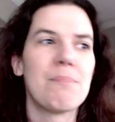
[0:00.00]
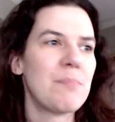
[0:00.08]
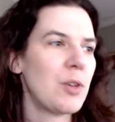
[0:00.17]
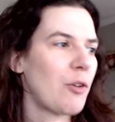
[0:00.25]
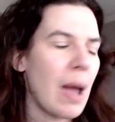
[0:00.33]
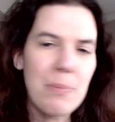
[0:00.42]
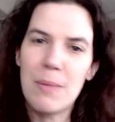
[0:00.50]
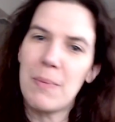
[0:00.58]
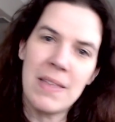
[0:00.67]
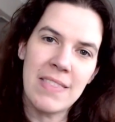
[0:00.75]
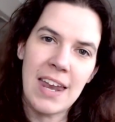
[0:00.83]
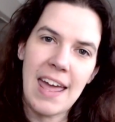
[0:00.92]
grabbed the
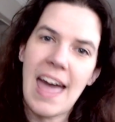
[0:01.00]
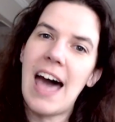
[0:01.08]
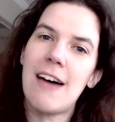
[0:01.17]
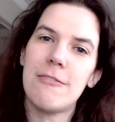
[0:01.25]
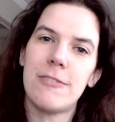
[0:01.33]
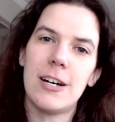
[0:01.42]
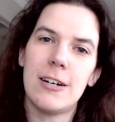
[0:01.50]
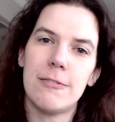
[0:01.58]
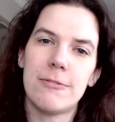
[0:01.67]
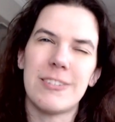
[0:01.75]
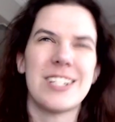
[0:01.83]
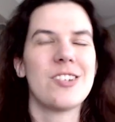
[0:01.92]
bin that I have I
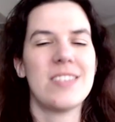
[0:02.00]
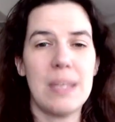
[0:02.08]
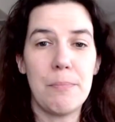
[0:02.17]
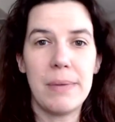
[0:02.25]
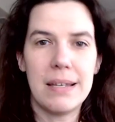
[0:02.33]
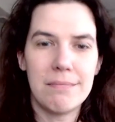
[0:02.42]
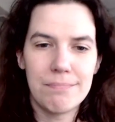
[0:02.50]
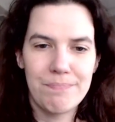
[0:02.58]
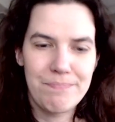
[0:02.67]
shouldn't say bin,